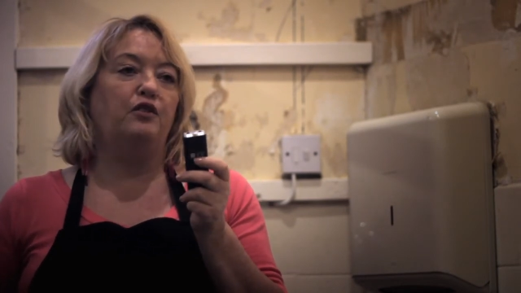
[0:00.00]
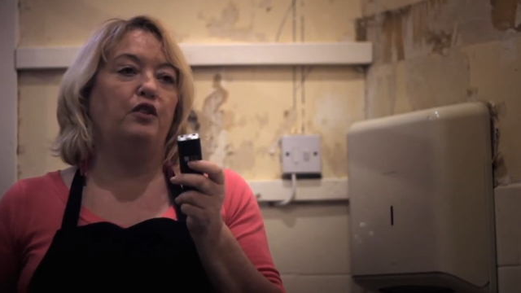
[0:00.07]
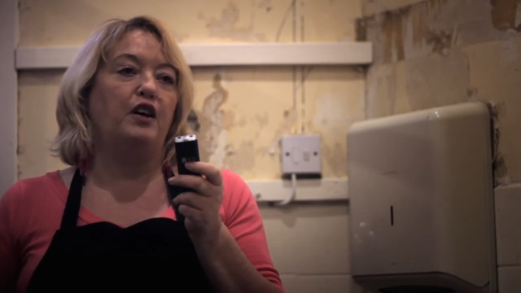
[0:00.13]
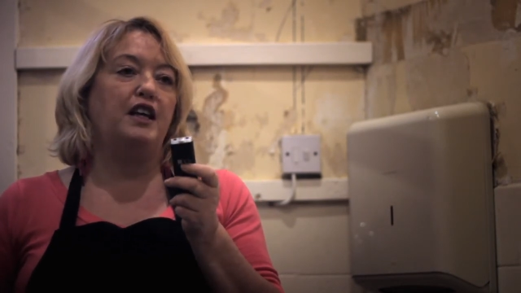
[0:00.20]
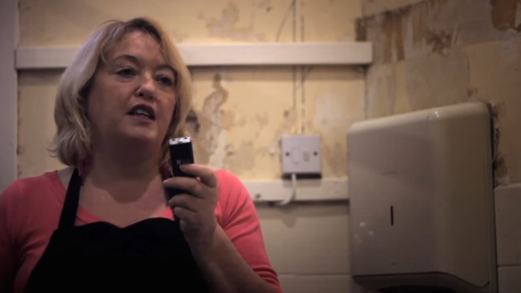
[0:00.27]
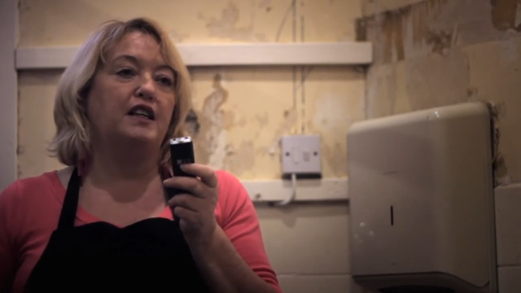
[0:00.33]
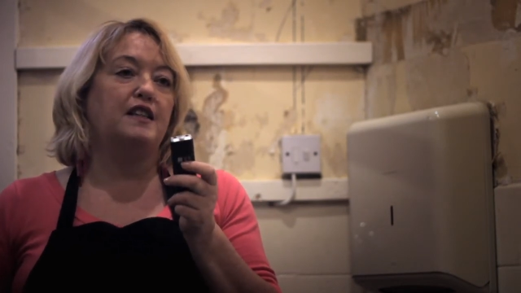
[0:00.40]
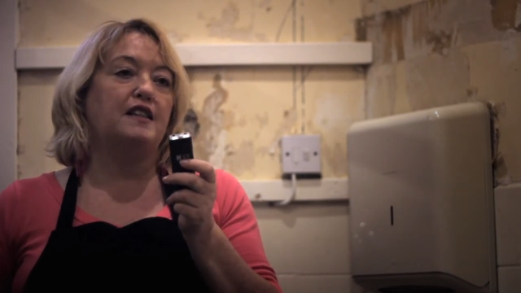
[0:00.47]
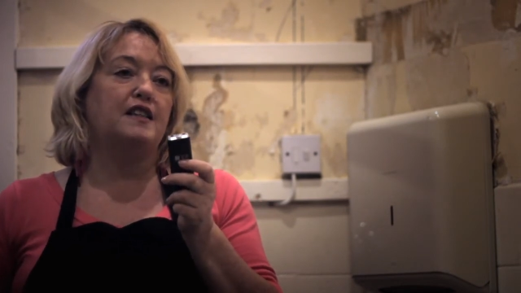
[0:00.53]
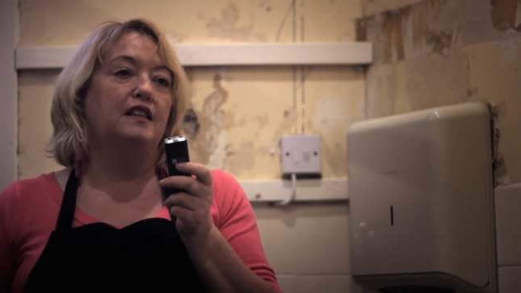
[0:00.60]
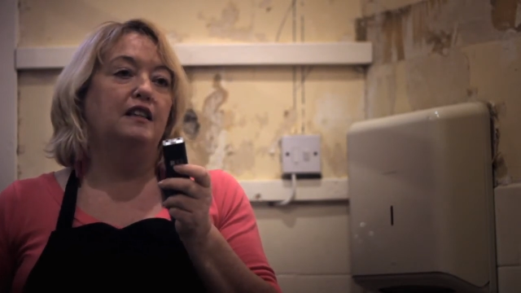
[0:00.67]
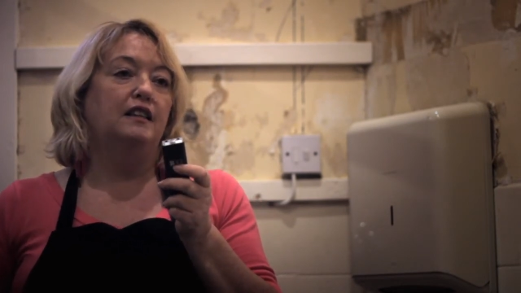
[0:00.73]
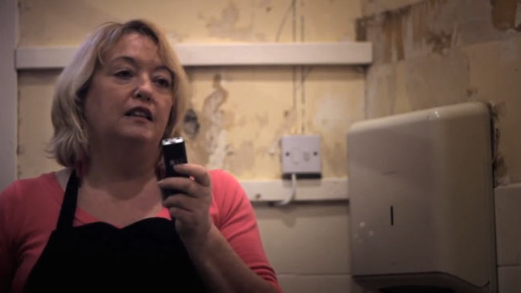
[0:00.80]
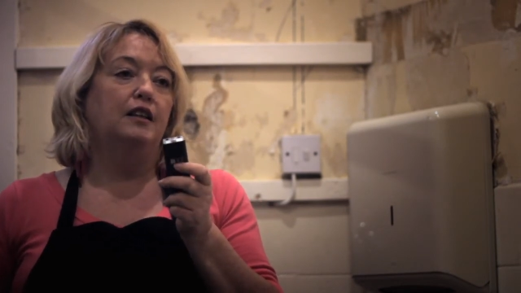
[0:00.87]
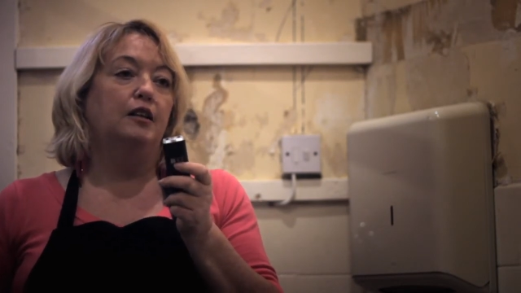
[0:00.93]
Vegas,
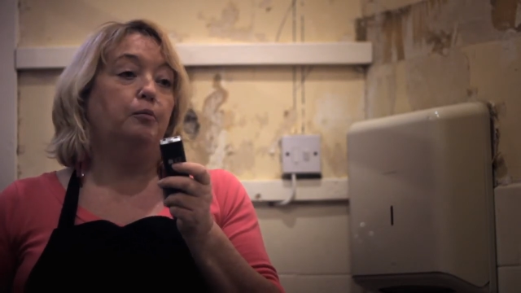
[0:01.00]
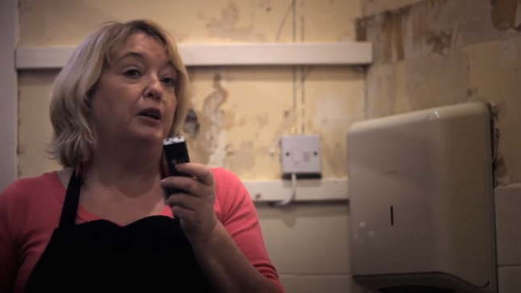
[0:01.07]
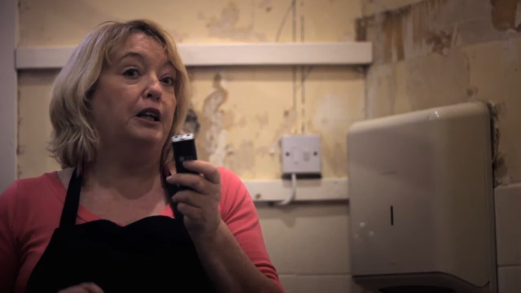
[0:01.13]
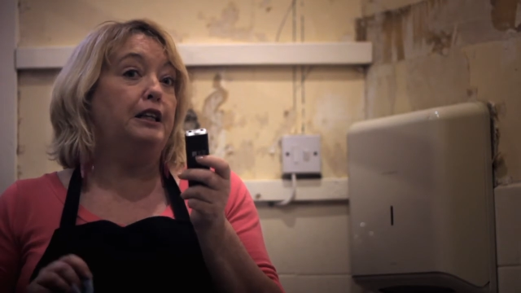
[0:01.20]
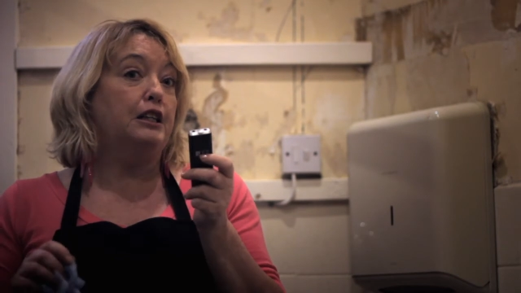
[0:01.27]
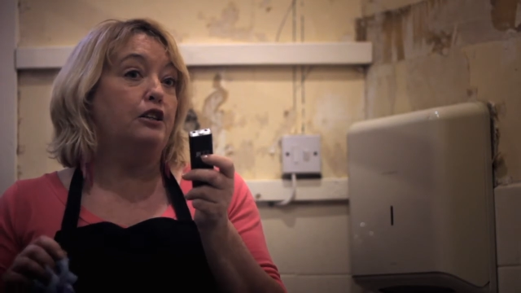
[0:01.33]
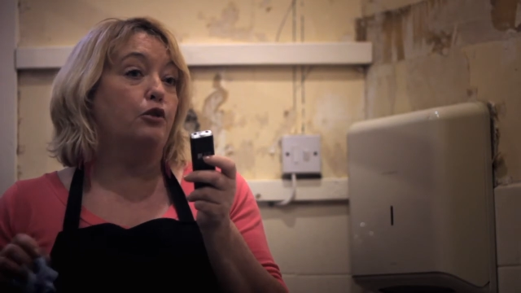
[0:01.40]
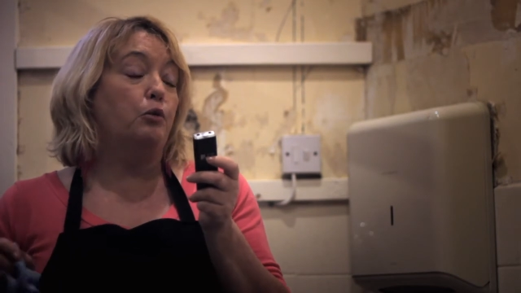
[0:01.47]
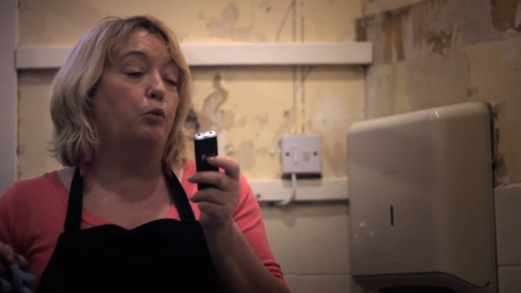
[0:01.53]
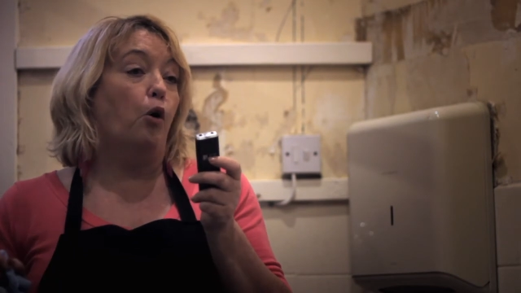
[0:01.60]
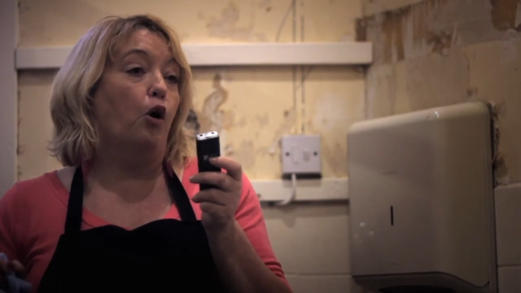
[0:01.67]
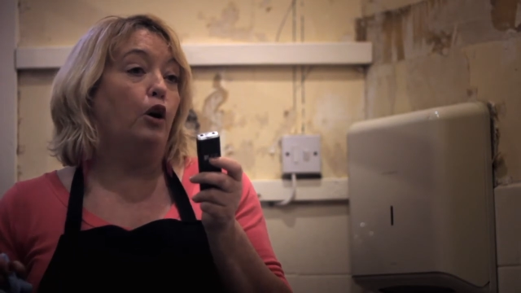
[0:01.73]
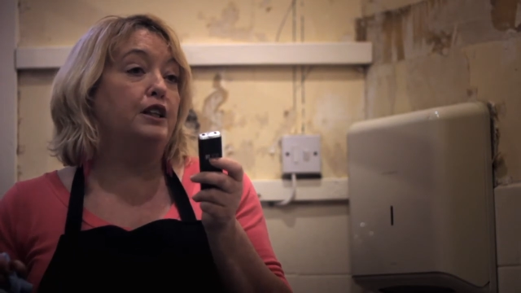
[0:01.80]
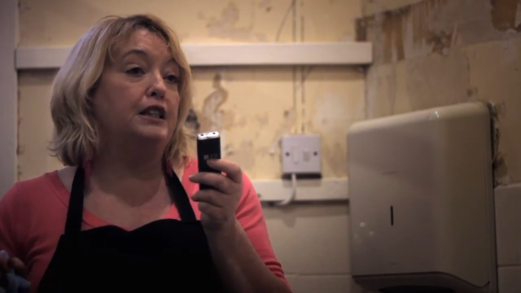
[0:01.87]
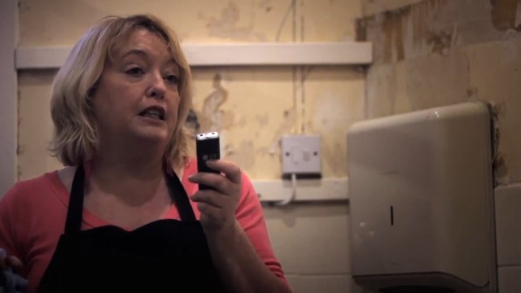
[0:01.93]
but it is
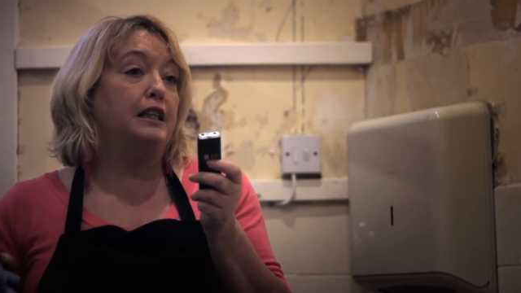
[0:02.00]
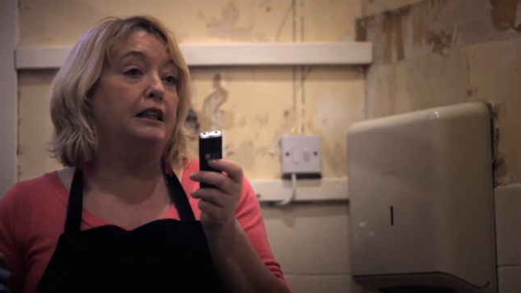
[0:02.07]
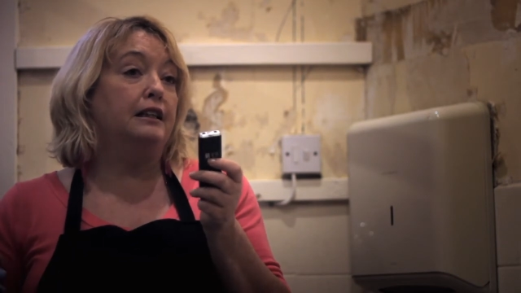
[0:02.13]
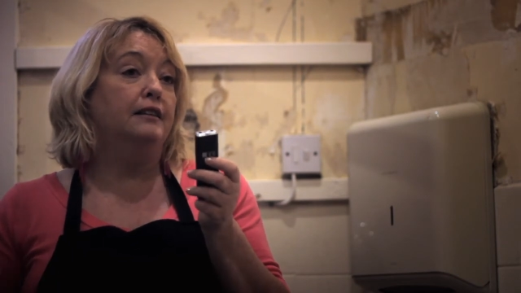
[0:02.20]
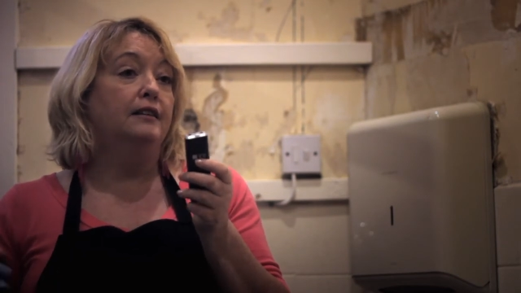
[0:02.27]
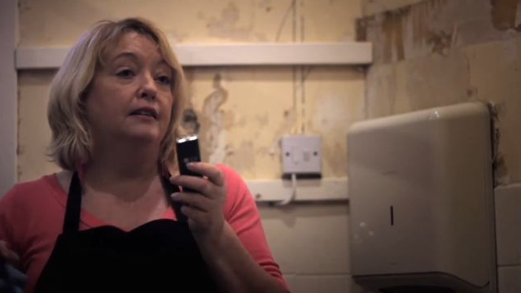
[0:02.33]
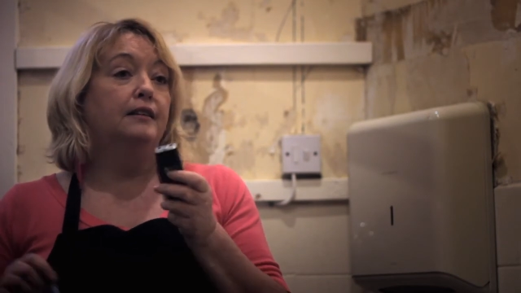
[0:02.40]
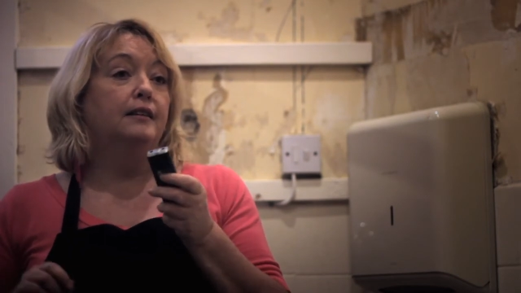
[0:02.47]
rewarding.